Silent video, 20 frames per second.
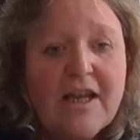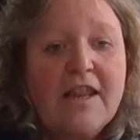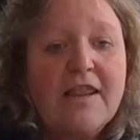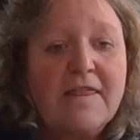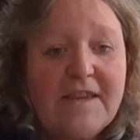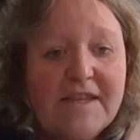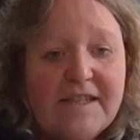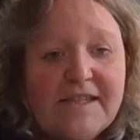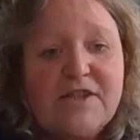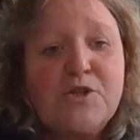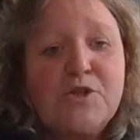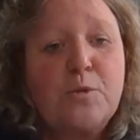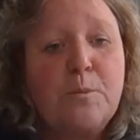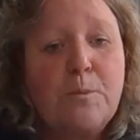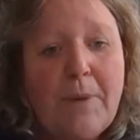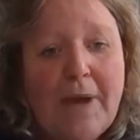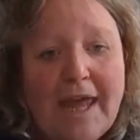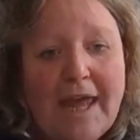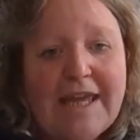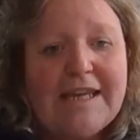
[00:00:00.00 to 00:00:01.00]
This is your
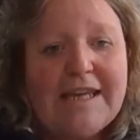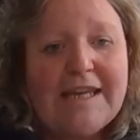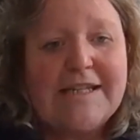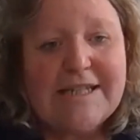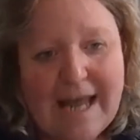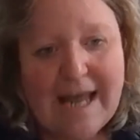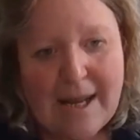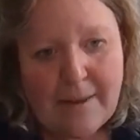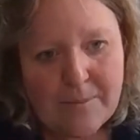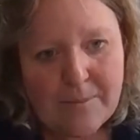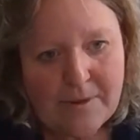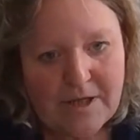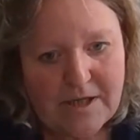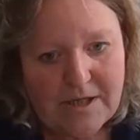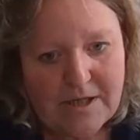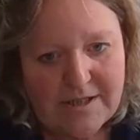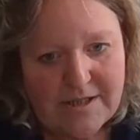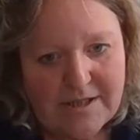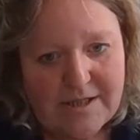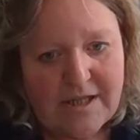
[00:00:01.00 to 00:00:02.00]
pain tablet.
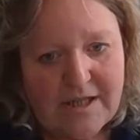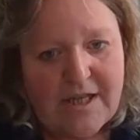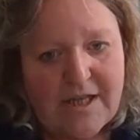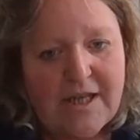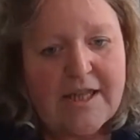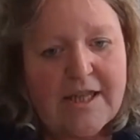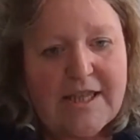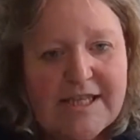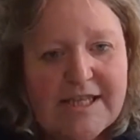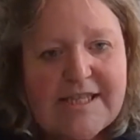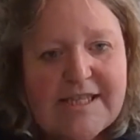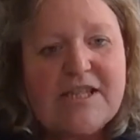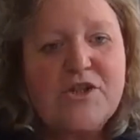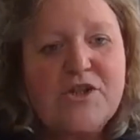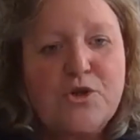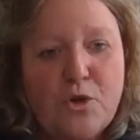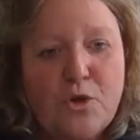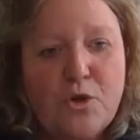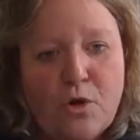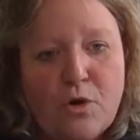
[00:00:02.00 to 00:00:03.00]
This is
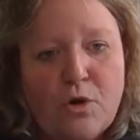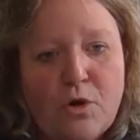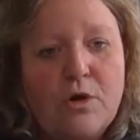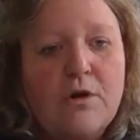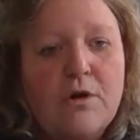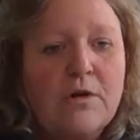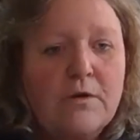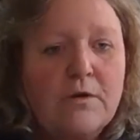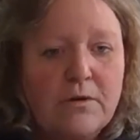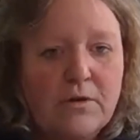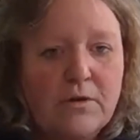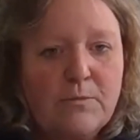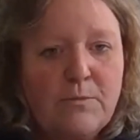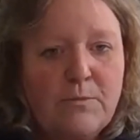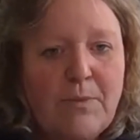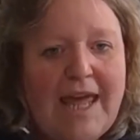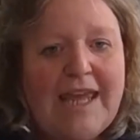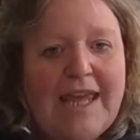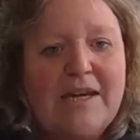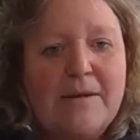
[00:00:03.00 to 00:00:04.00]
your
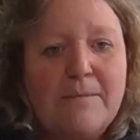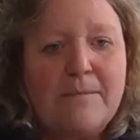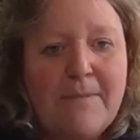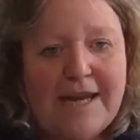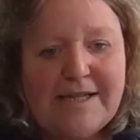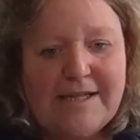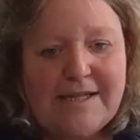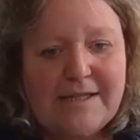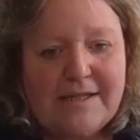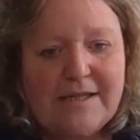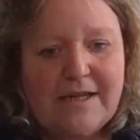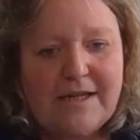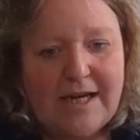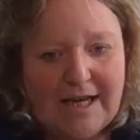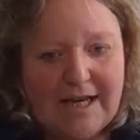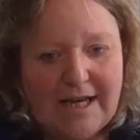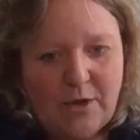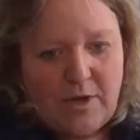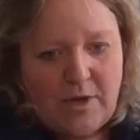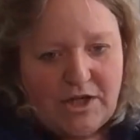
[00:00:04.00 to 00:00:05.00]
pain meds
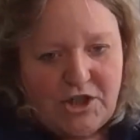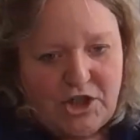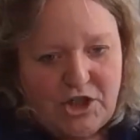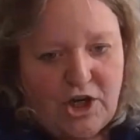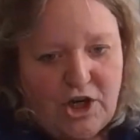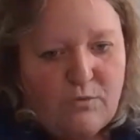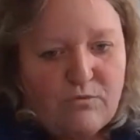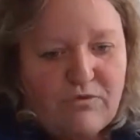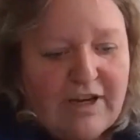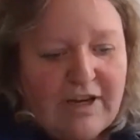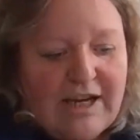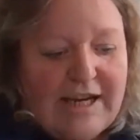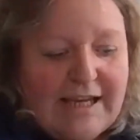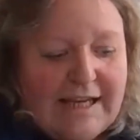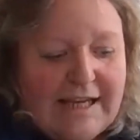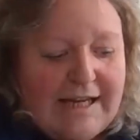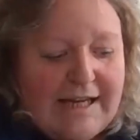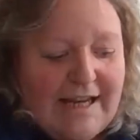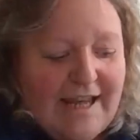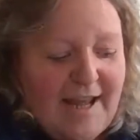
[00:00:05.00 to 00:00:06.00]
liquid, you know, really
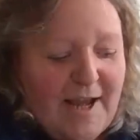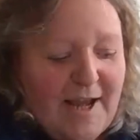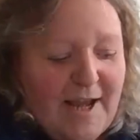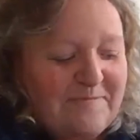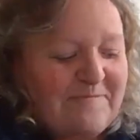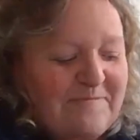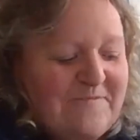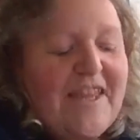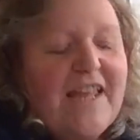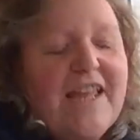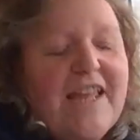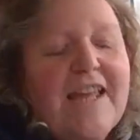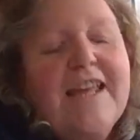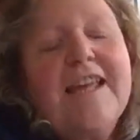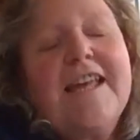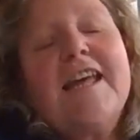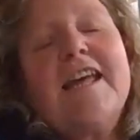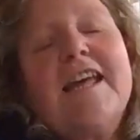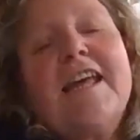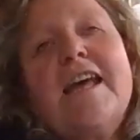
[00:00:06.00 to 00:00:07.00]
clear.
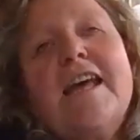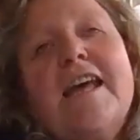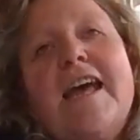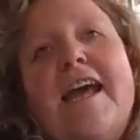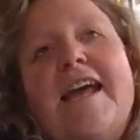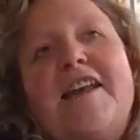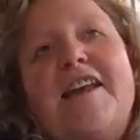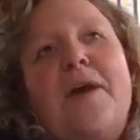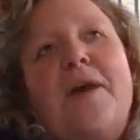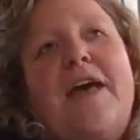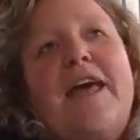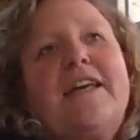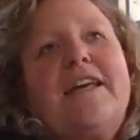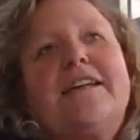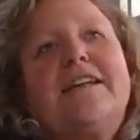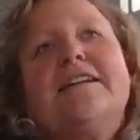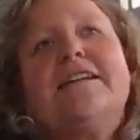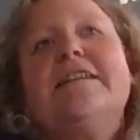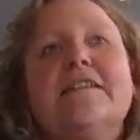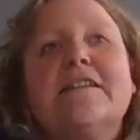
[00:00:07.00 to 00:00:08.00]

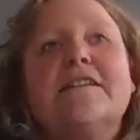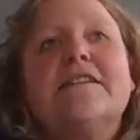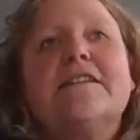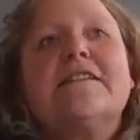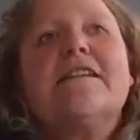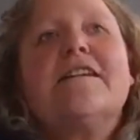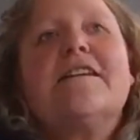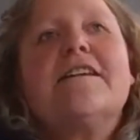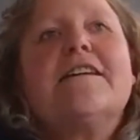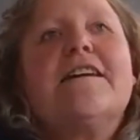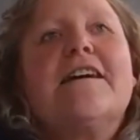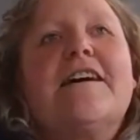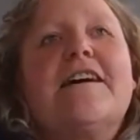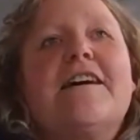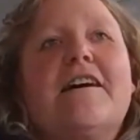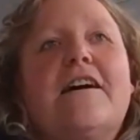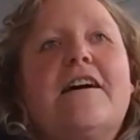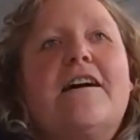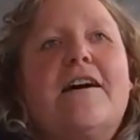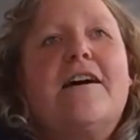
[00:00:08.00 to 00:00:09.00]
Anyway,
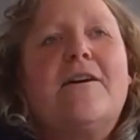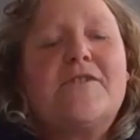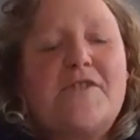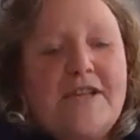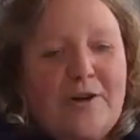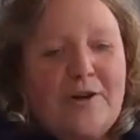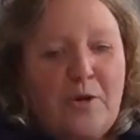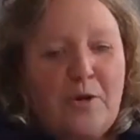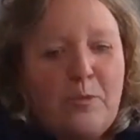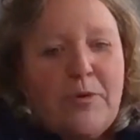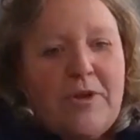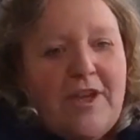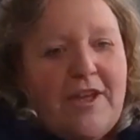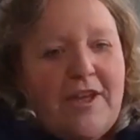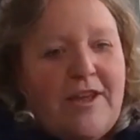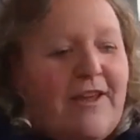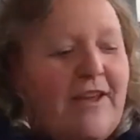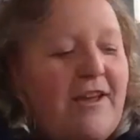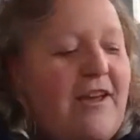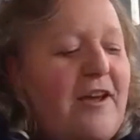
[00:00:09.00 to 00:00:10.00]
I was a little bit,
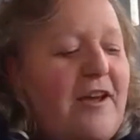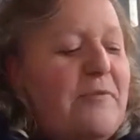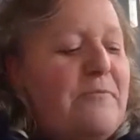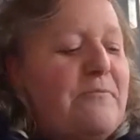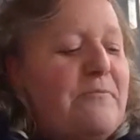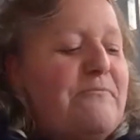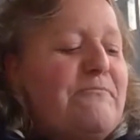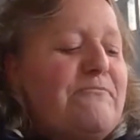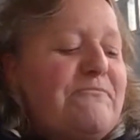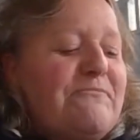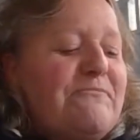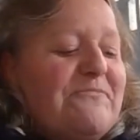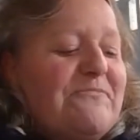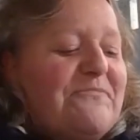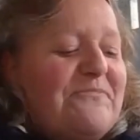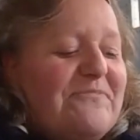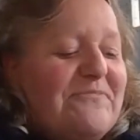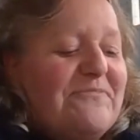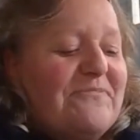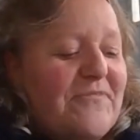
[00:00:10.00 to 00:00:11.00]
I
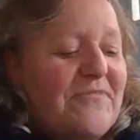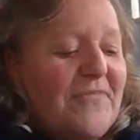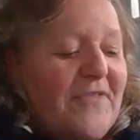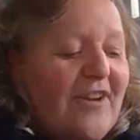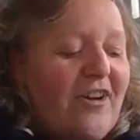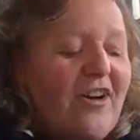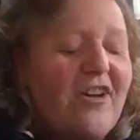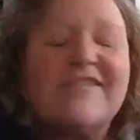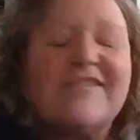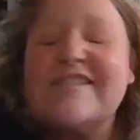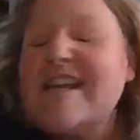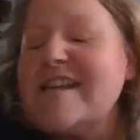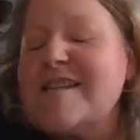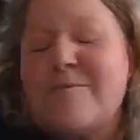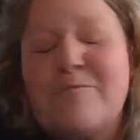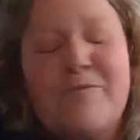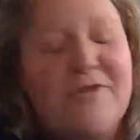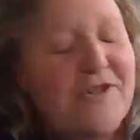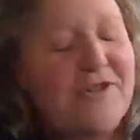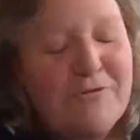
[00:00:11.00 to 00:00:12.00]
was
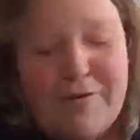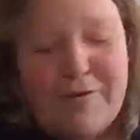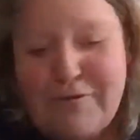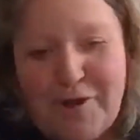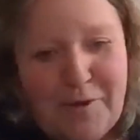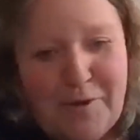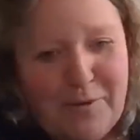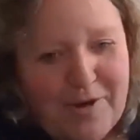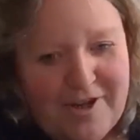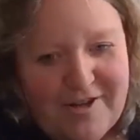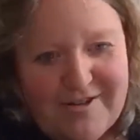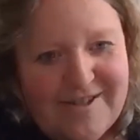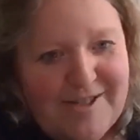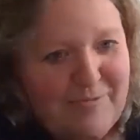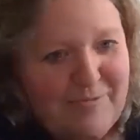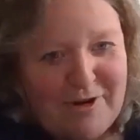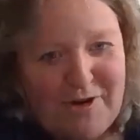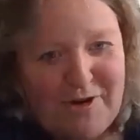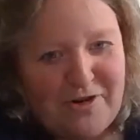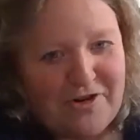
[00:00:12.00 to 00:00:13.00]
desperate to review her, to
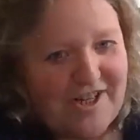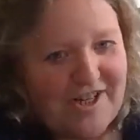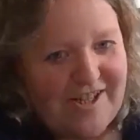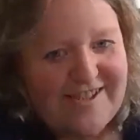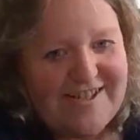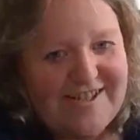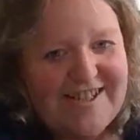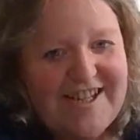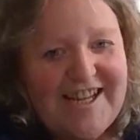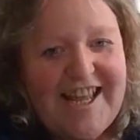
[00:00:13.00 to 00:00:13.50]
be honest.